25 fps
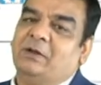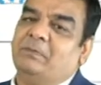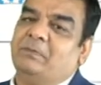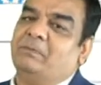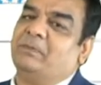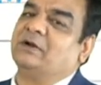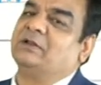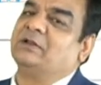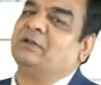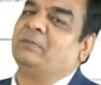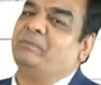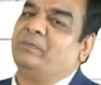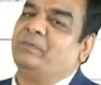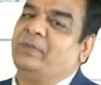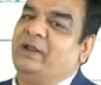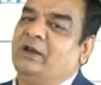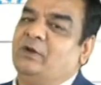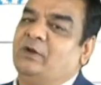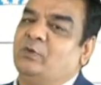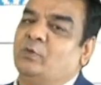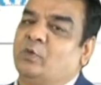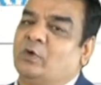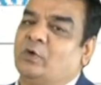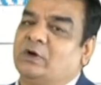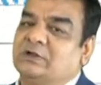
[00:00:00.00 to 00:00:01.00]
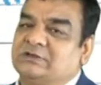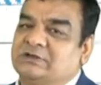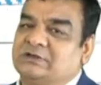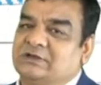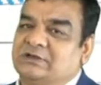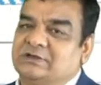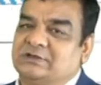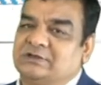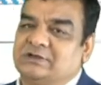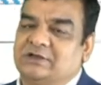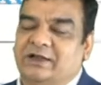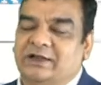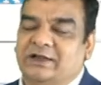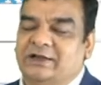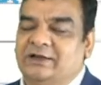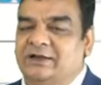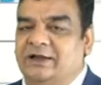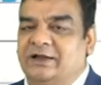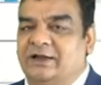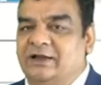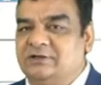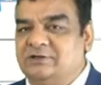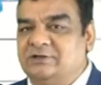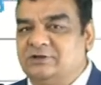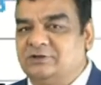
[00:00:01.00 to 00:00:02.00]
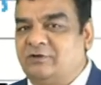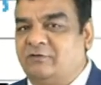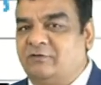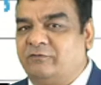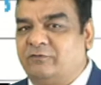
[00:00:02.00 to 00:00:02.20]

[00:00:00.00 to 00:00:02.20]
but the pain worsens in cases of